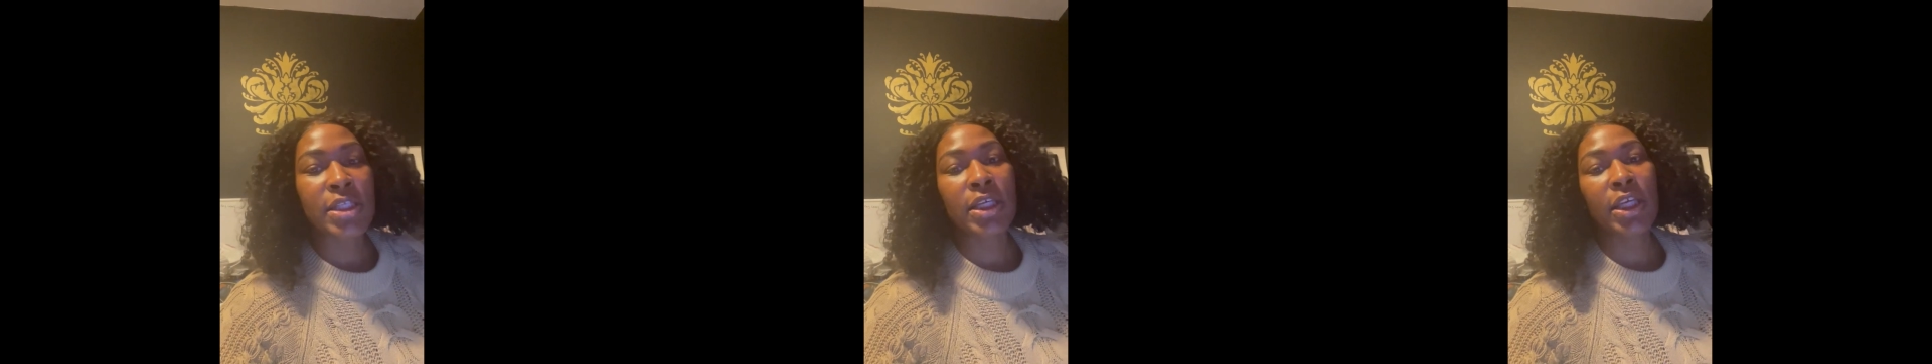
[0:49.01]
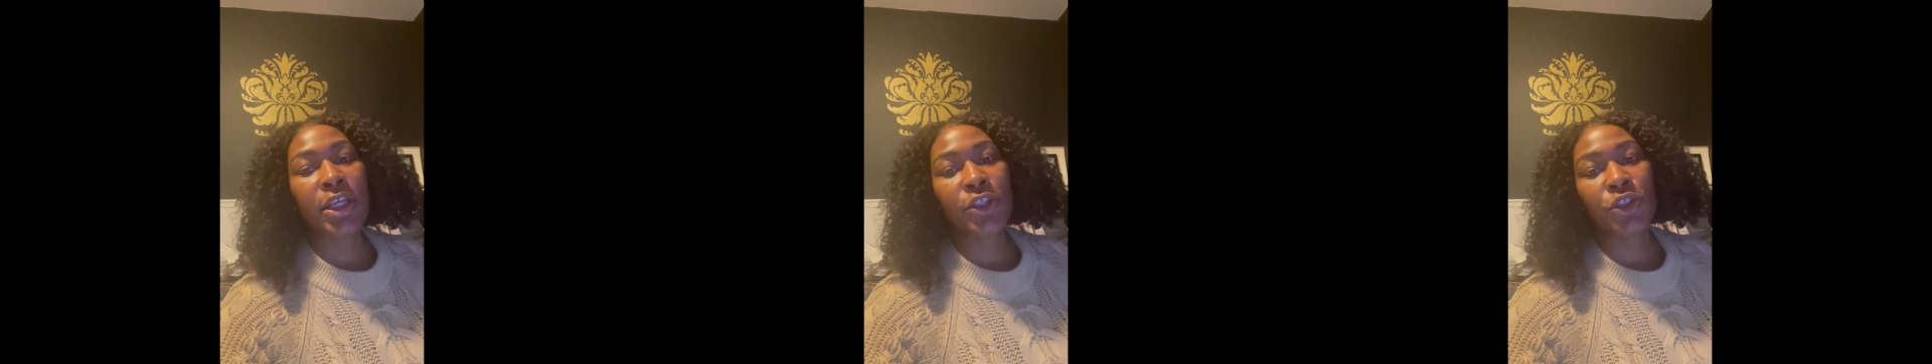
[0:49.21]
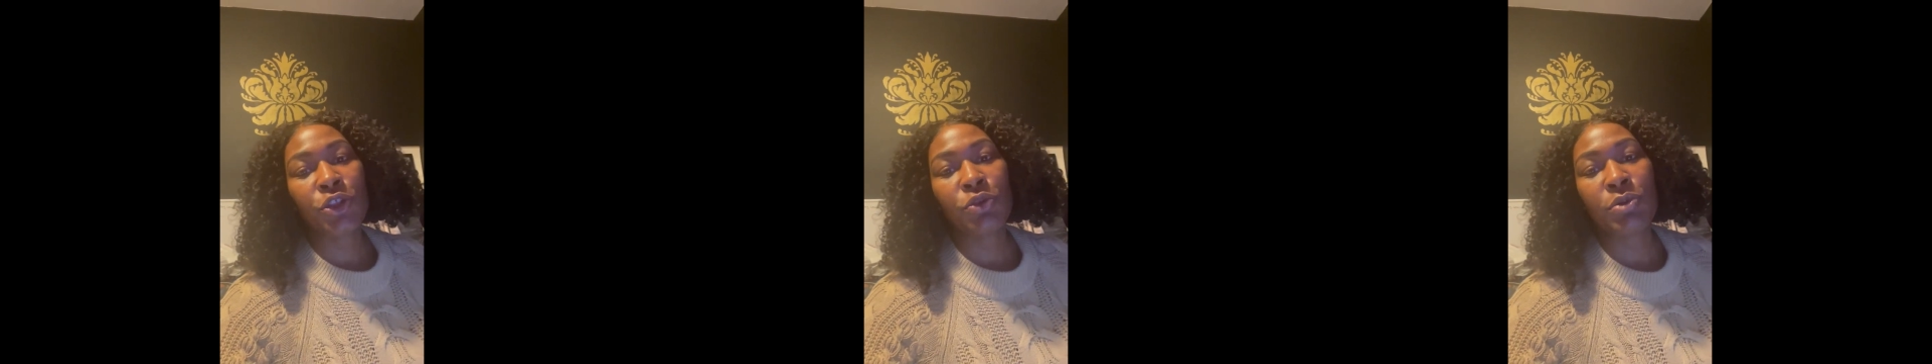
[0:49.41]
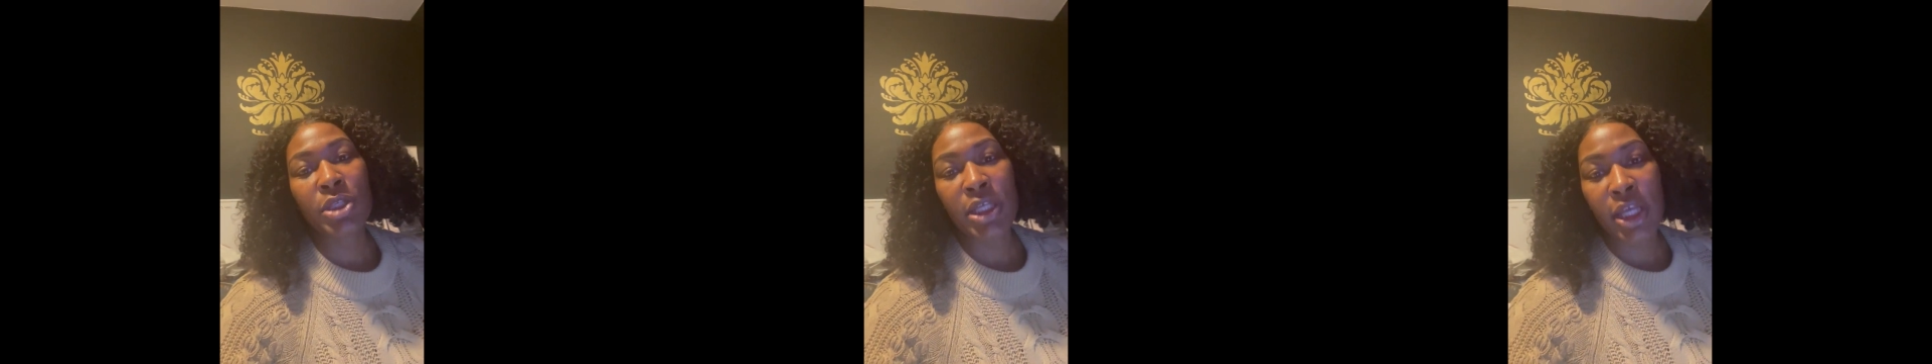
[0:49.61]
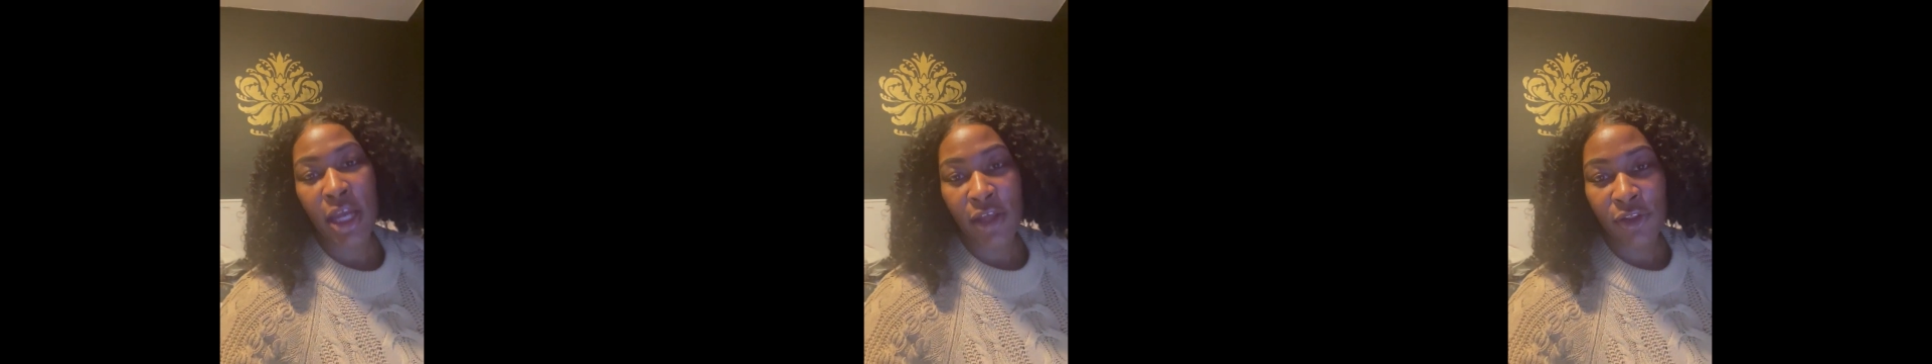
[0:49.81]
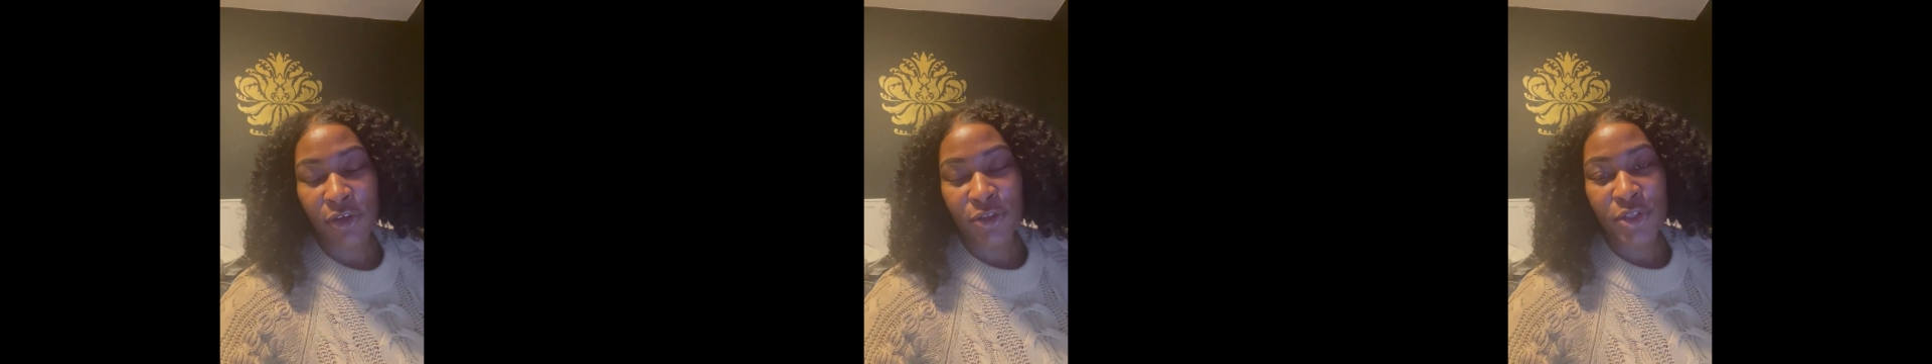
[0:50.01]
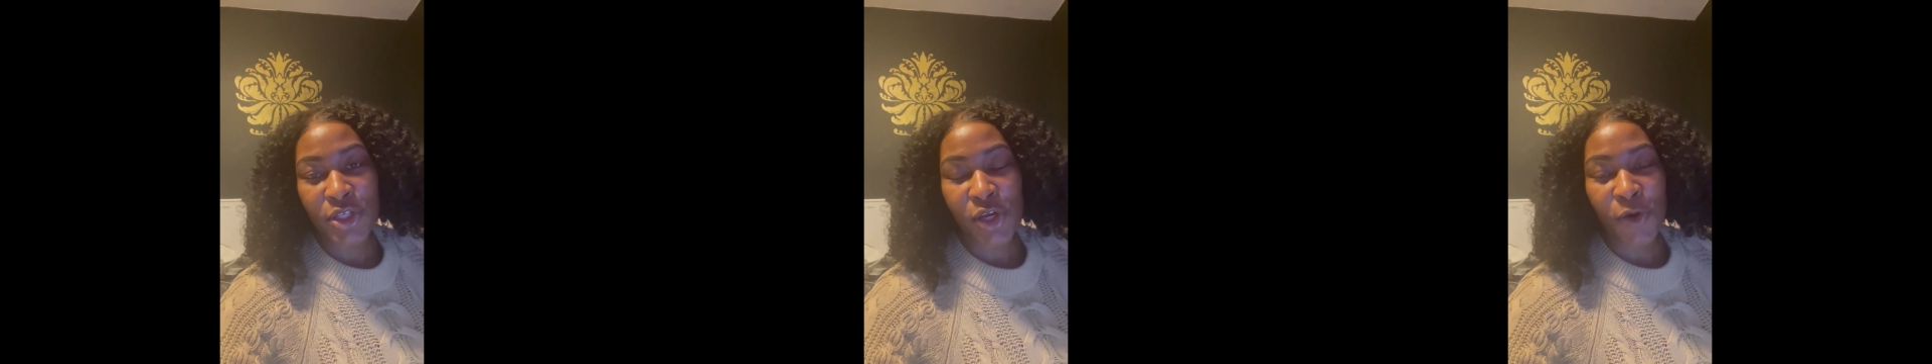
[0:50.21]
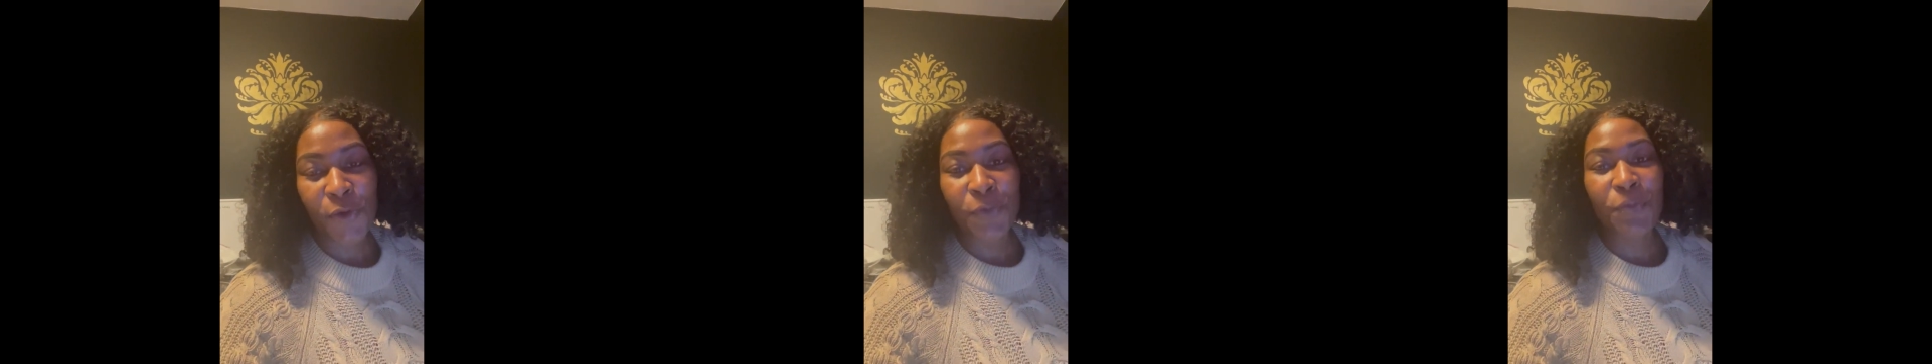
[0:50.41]
to get you together
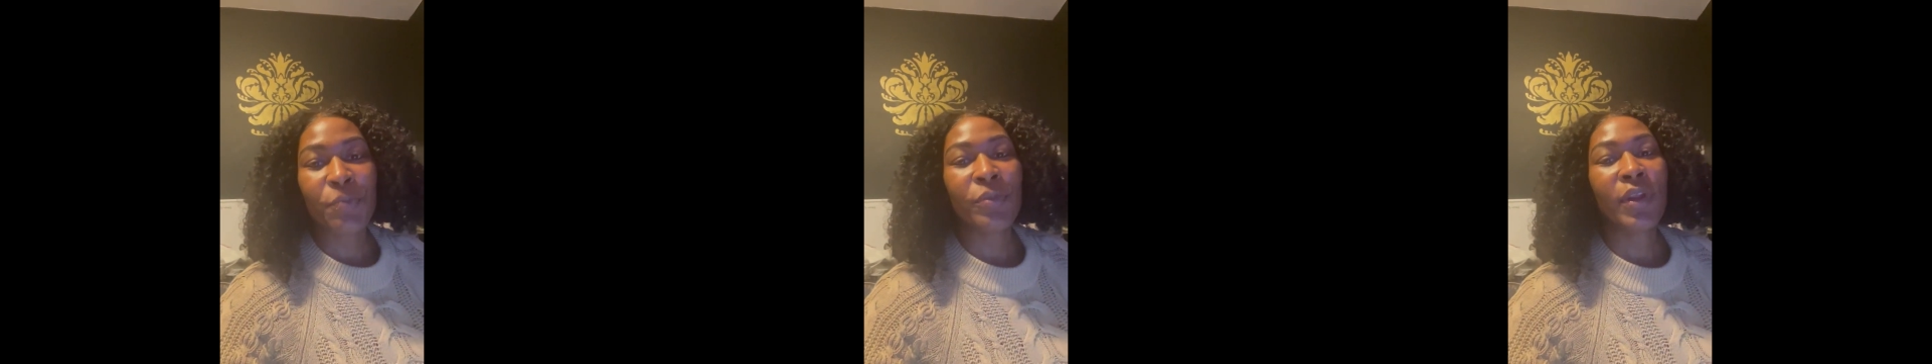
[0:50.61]
so